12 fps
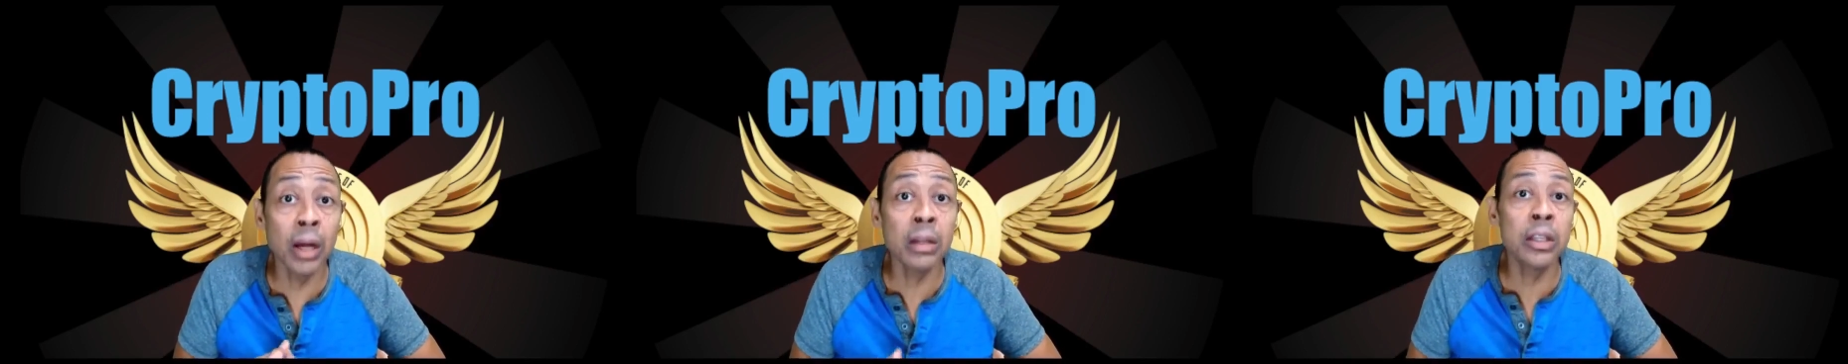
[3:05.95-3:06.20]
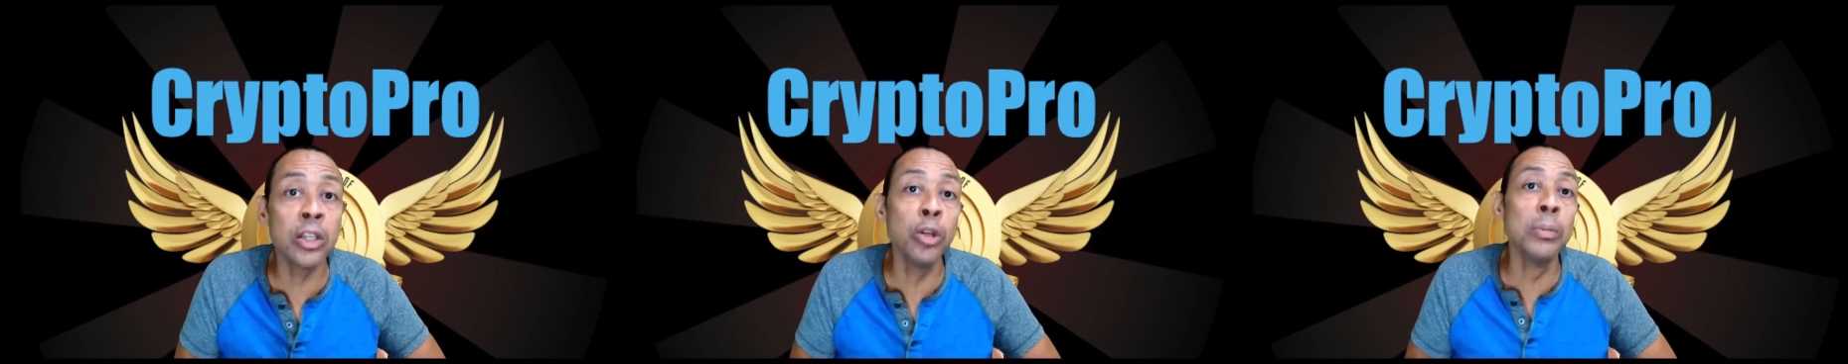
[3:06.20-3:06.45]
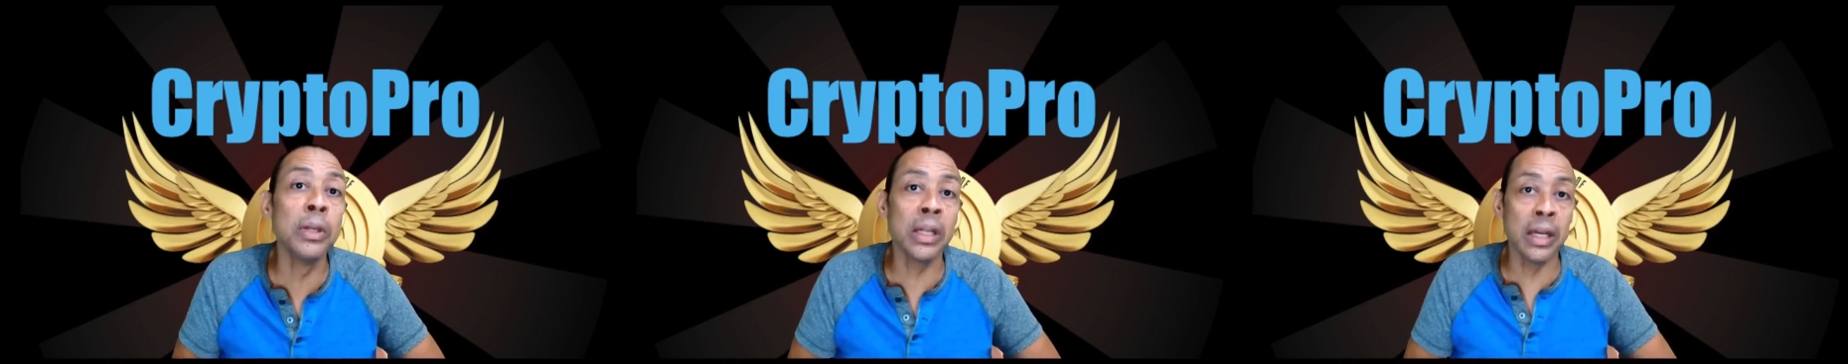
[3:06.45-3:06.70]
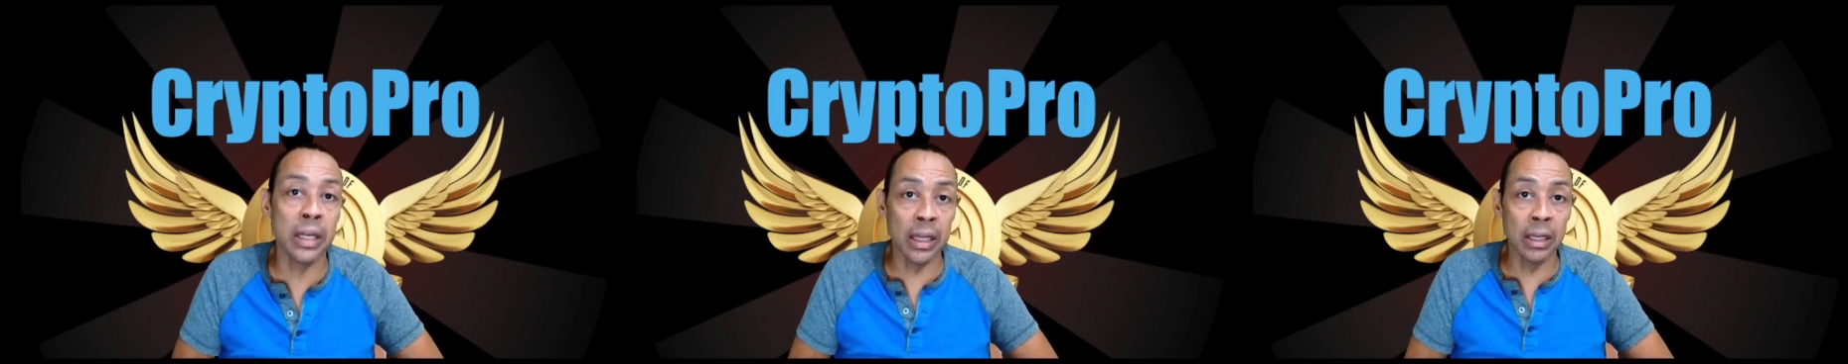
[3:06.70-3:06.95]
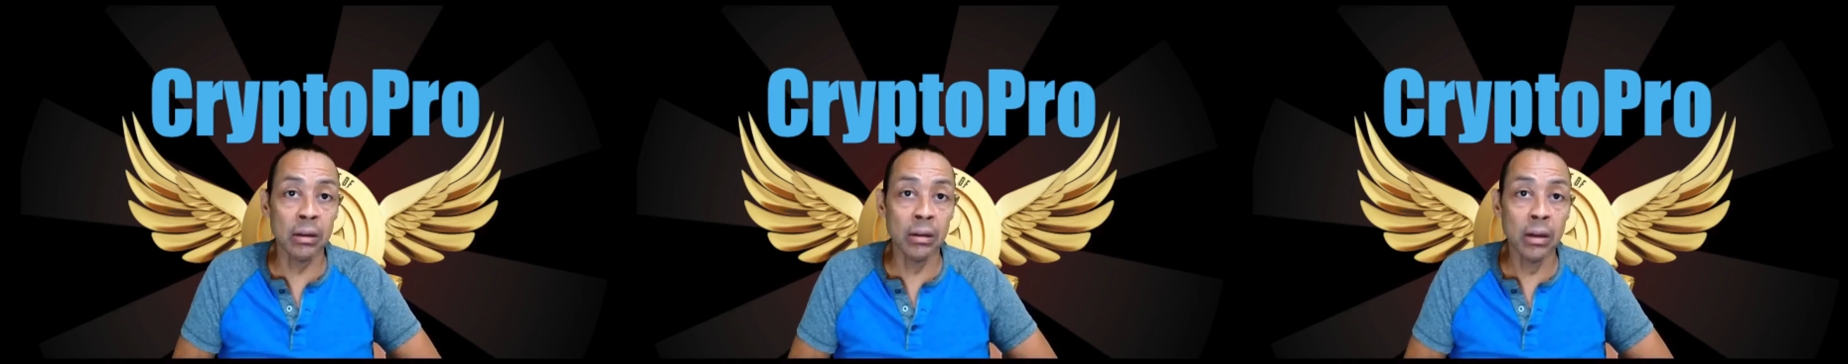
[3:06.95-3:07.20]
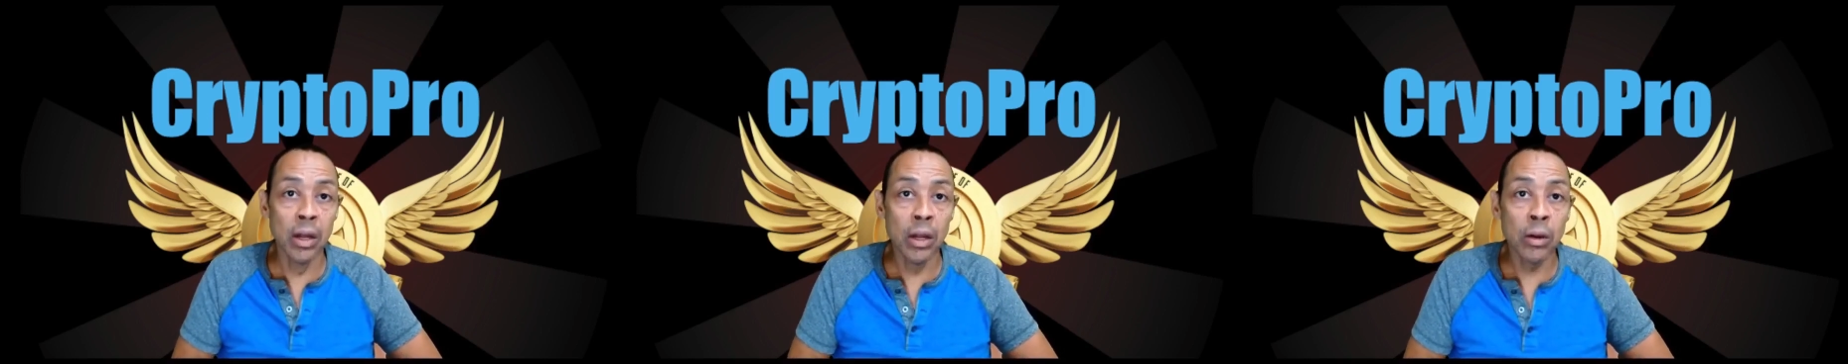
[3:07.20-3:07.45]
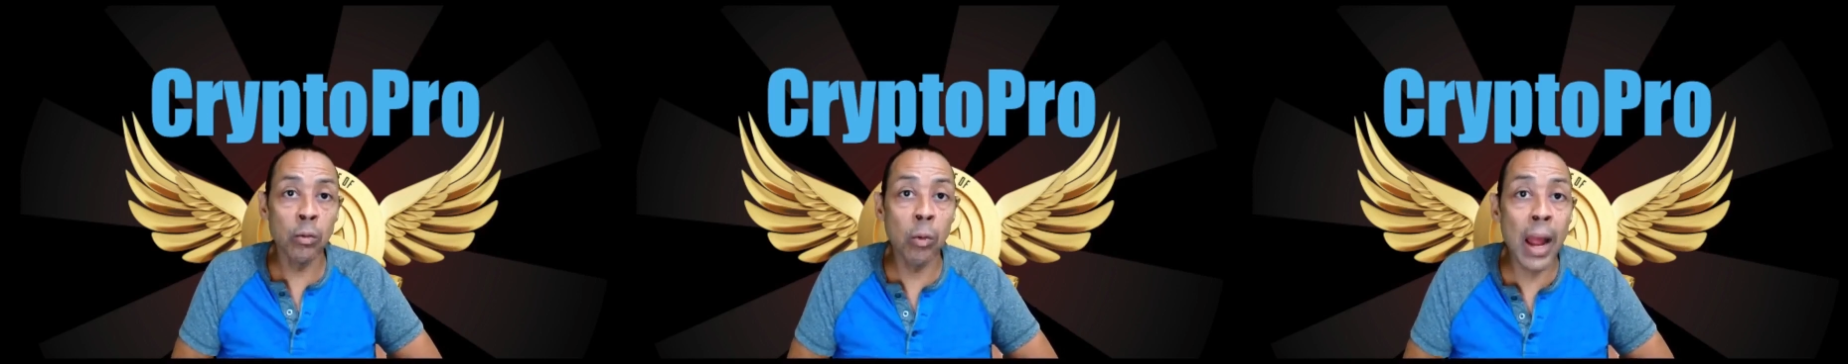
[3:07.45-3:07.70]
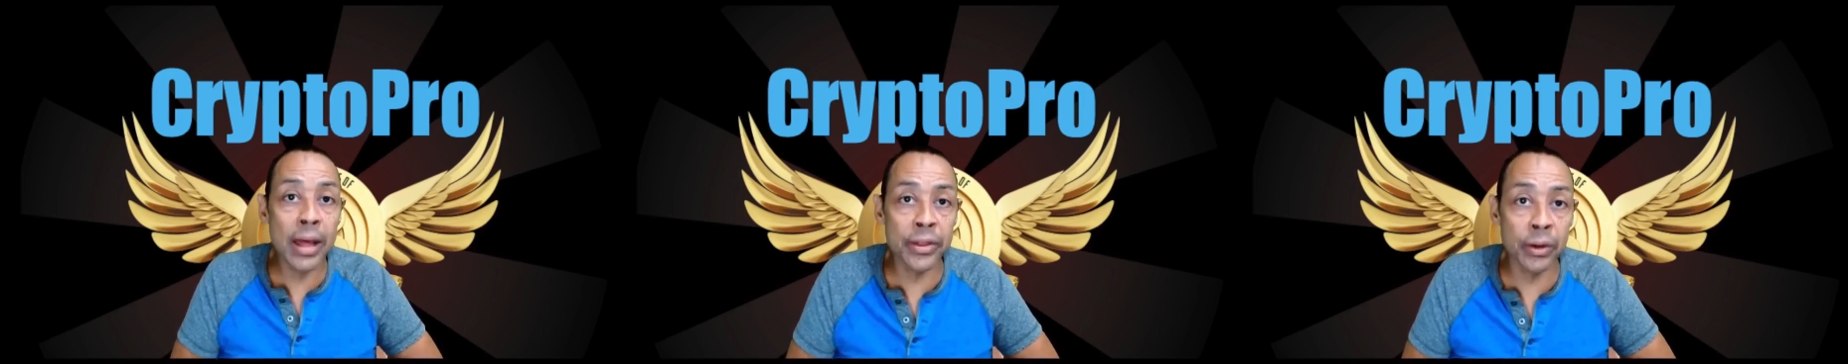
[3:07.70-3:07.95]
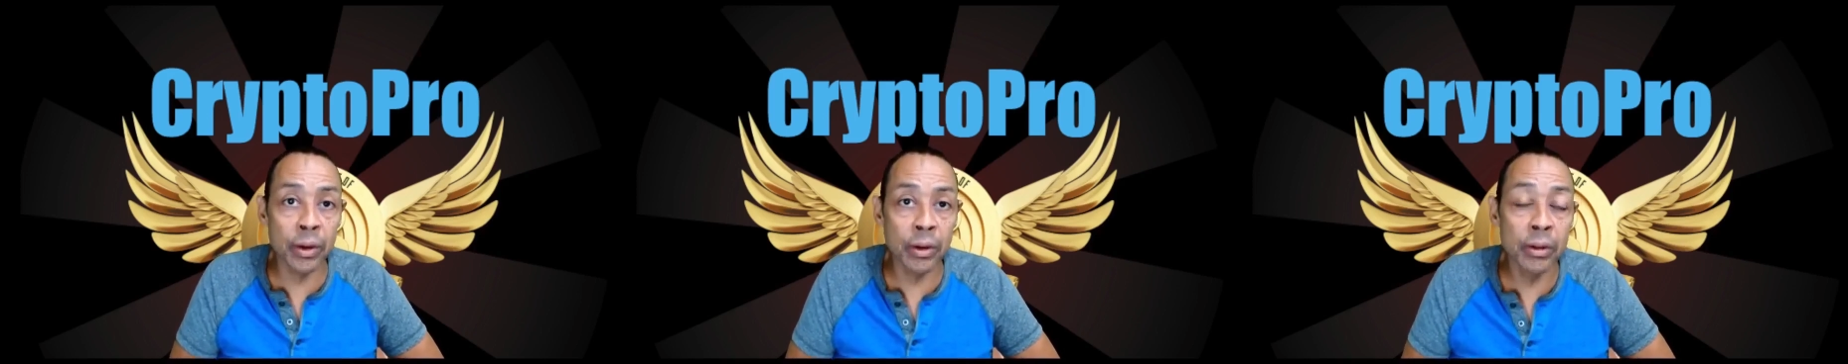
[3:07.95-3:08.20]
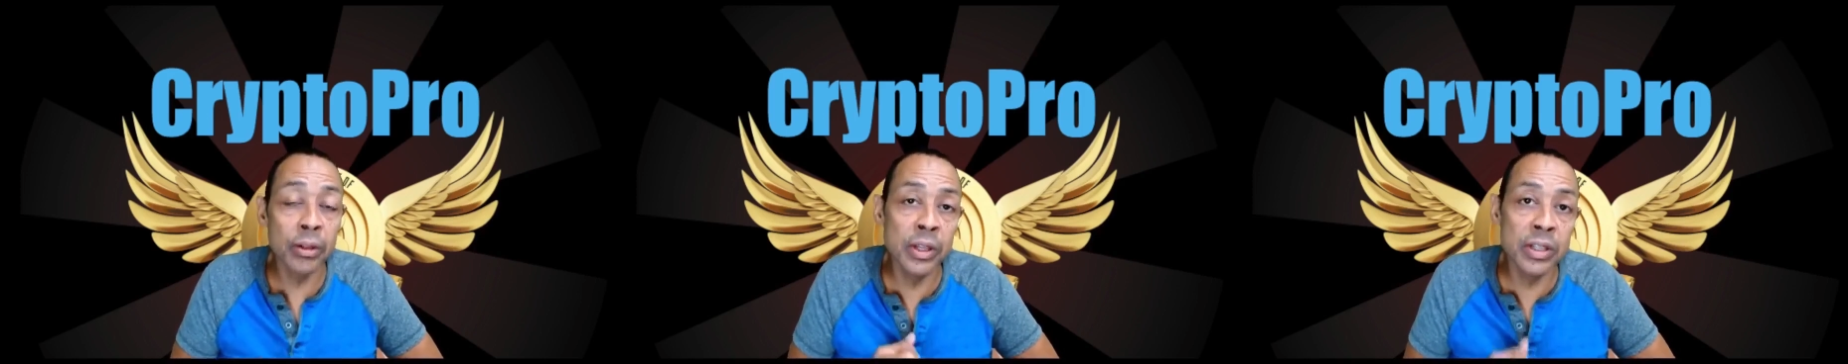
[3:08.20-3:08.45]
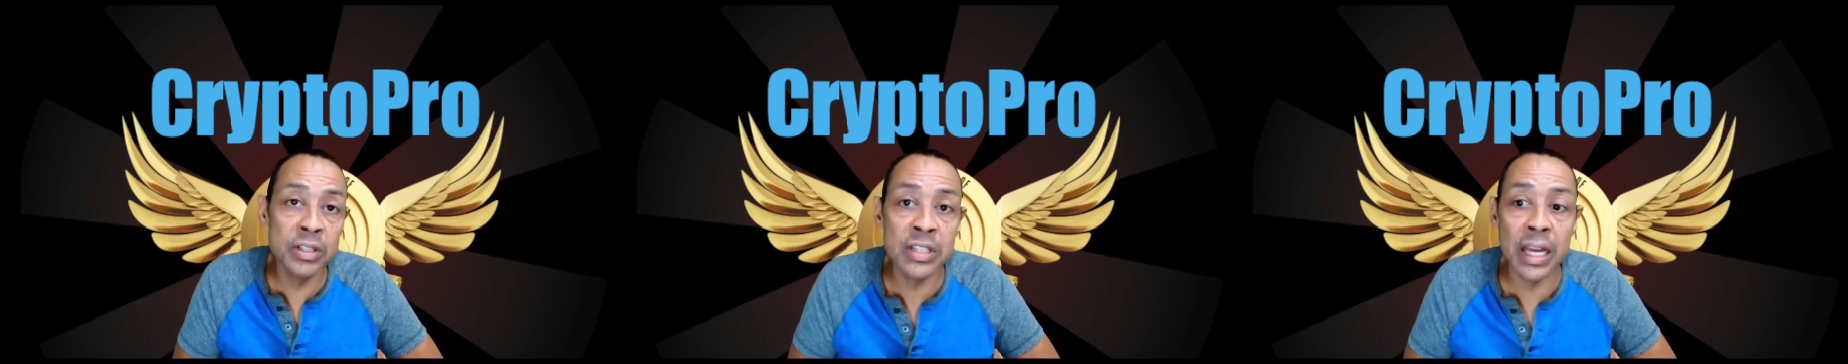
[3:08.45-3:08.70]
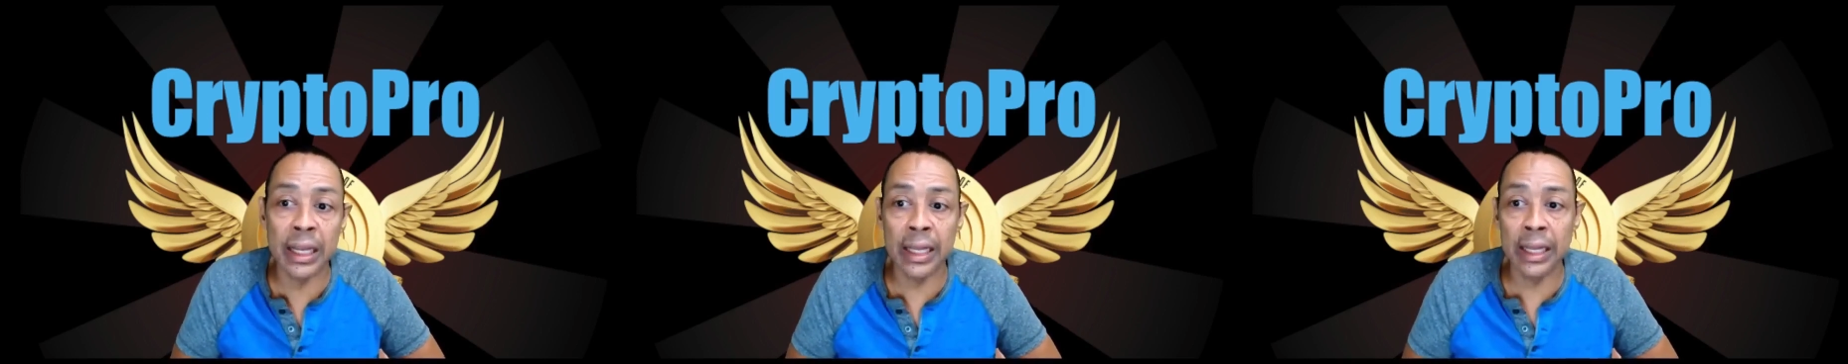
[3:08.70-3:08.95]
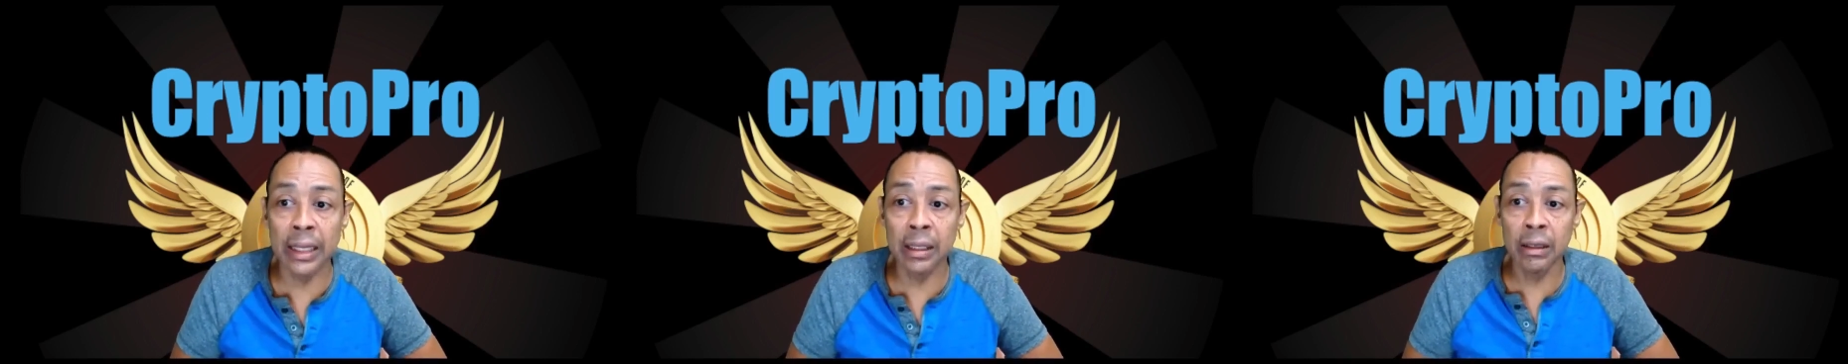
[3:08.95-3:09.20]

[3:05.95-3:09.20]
accumulating rather than selling.